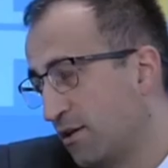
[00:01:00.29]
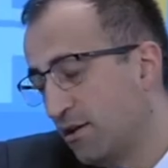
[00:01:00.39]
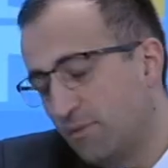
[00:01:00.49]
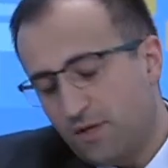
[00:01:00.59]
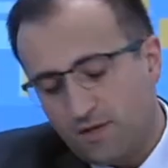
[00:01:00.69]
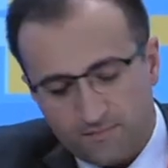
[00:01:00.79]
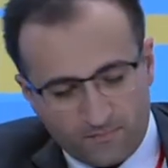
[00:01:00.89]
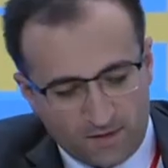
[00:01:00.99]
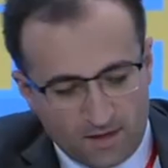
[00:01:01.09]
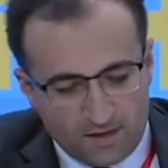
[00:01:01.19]
in Armenia,
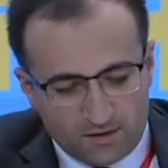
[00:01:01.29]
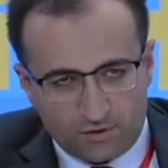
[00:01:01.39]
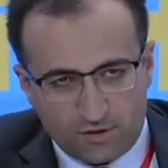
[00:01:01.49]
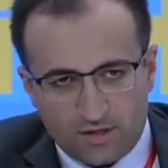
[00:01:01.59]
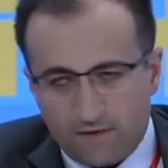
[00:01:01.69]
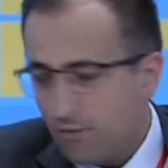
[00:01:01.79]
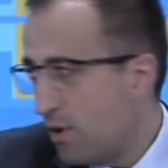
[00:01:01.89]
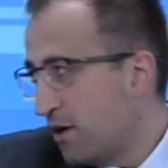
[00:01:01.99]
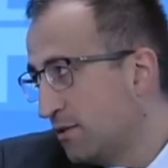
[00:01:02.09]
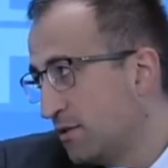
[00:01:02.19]
so that
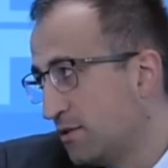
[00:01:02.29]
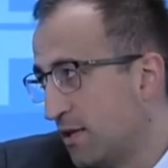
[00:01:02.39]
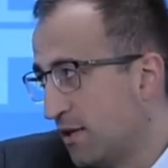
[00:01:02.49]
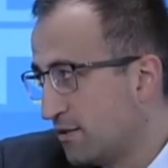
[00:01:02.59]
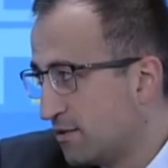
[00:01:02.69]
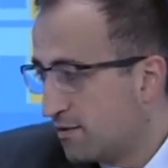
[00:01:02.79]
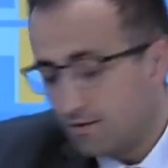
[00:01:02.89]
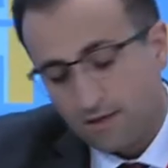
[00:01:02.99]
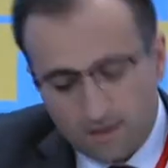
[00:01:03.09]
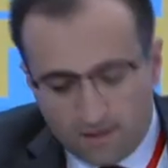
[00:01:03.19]
everyone
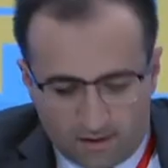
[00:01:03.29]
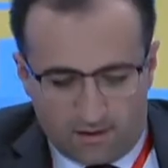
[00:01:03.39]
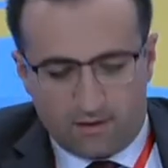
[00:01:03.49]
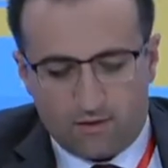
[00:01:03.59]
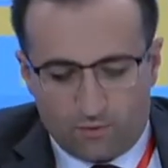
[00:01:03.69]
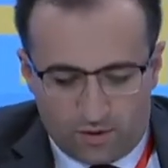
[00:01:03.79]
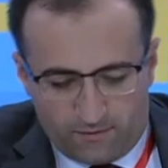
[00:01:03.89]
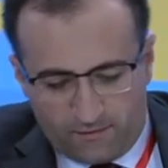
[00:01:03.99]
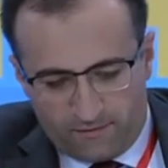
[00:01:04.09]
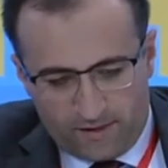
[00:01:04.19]
understands
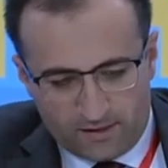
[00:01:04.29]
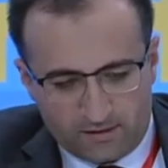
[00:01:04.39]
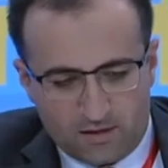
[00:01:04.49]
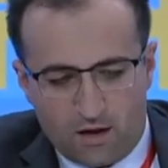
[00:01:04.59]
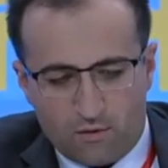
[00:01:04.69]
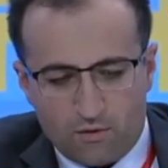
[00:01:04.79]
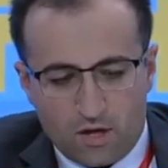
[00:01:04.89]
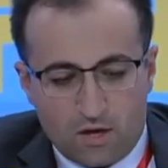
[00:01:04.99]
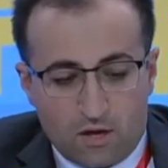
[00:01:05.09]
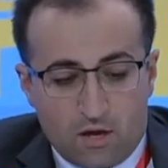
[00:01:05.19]
what we face now.
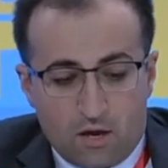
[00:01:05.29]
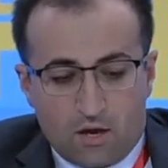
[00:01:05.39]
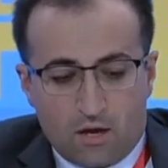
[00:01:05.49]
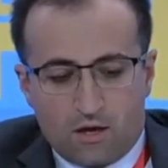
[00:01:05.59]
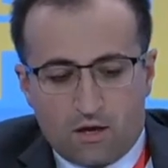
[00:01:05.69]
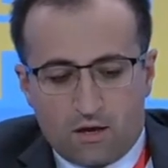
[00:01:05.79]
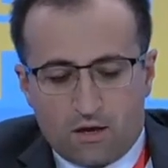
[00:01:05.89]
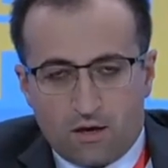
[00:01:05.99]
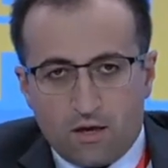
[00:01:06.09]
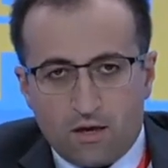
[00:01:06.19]

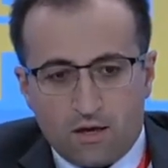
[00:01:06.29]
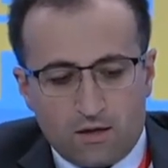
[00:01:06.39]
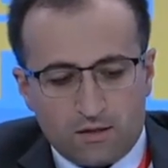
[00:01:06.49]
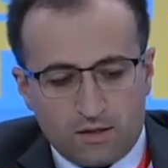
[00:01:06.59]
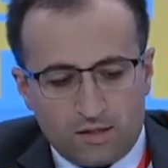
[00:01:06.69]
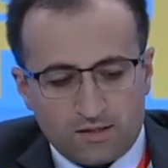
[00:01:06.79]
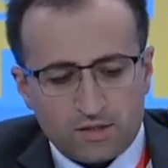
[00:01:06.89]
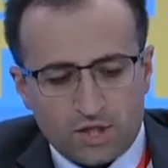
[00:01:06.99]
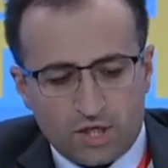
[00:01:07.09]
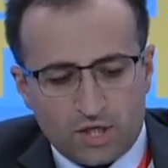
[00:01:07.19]
Ladies
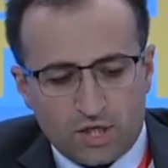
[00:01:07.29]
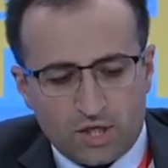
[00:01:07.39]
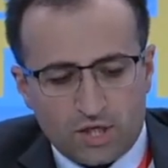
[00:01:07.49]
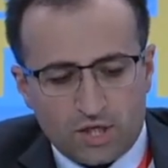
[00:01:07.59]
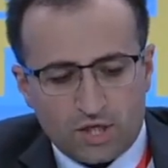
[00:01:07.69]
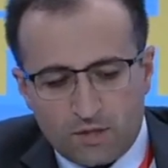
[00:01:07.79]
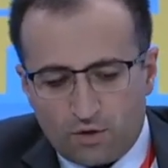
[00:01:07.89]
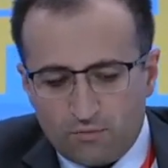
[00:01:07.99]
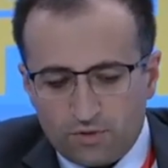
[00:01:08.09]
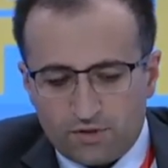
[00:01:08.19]
and gentlemen,
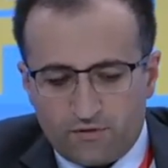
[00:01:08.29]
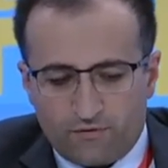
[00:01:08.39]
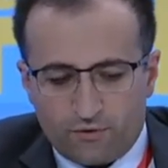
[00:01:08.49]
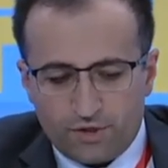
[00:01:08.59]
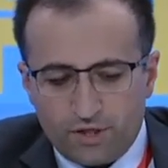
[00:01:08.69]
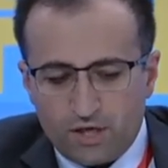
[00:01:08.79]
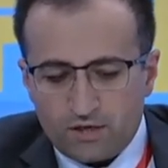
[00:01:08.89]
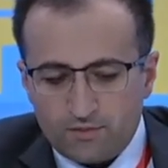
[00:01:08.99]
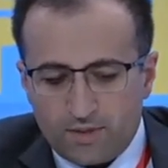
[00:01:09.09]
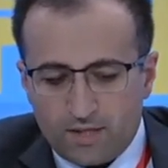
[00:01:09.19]
almost 40
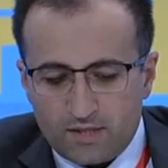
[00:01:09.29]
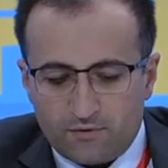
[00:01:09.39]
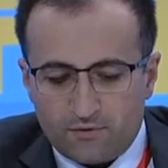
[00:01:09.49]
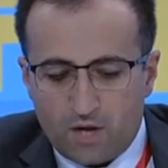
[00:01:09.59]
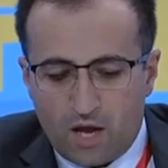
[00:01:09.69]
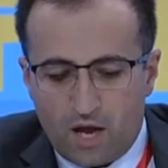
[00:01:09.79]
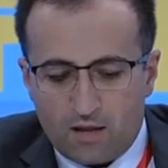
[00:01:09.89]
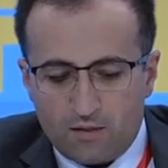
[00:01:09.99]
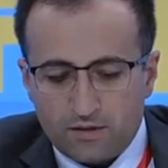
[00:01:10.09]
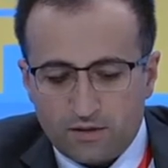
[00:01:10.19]
years passed from the
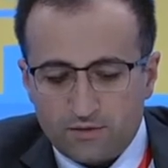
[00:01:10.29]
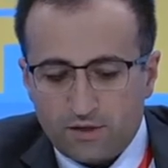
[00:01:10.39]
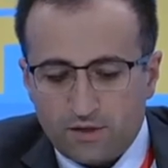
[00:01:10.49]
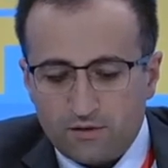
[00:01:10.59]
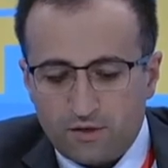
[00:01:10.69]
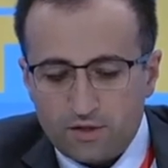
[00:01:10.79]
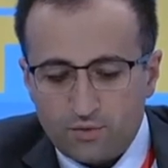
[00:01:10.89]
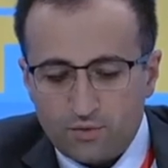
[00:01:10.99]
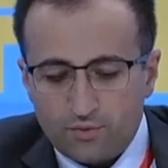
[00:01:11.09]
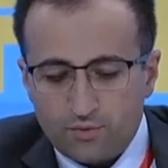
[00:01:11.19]
Alma-Ata Declaration,
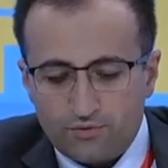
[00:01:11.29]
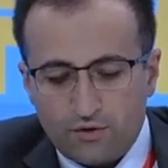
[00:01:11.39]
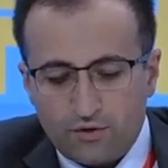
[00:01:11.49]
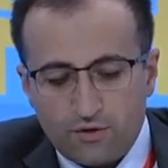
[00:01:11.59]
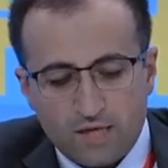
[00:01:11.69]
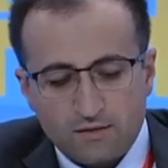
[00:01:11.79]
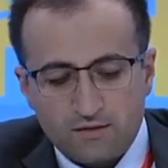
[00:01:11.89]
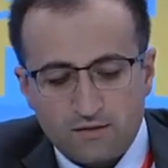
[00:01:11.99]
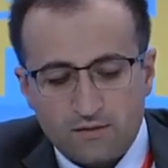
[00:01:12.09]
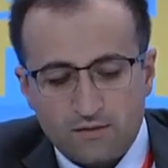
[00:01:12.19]
which is recognized
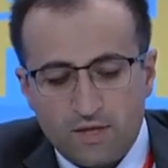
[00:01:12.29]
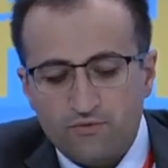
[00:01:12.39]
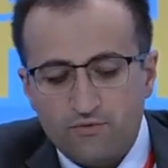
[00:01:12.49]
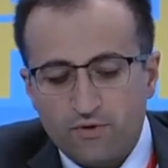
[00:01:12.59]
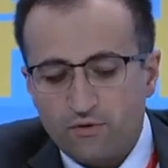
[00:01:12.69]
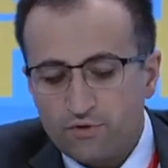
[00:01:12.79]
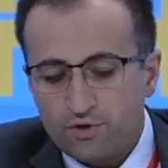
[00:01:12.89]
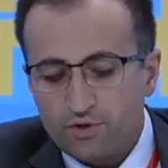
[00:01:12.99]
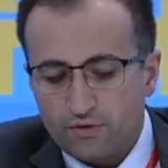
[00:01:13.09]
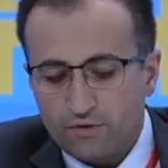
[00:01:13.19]
as the major
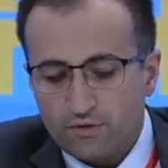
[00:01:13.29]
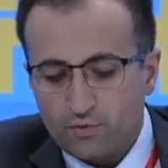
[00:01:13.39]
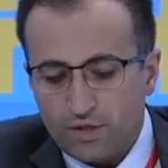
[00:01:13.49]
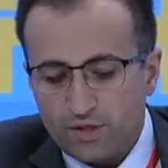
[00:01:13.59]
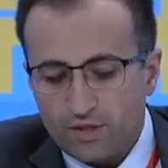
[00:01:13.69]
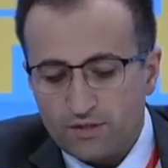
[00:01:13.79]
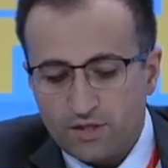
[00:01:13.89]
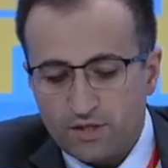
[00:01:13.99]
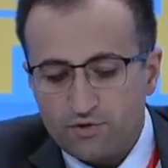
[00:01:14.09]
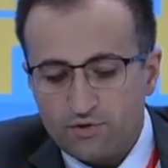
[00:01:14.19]
revolution of the 20th
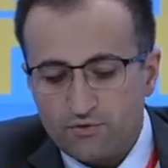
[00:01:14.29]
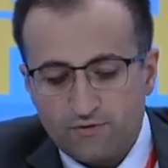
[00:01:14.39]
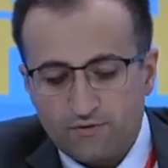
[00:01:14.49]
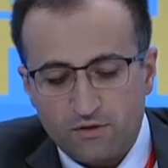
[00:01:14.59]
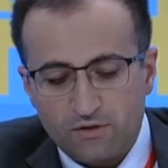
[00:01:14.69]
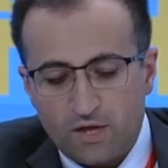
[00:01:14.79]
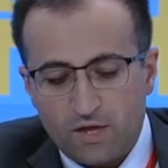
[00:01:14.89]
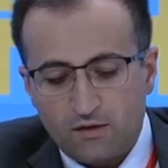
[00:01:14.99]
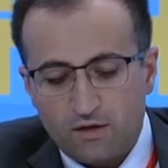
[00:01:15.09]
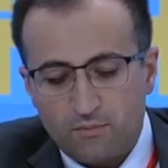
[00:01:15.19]
century in the field of healthcare.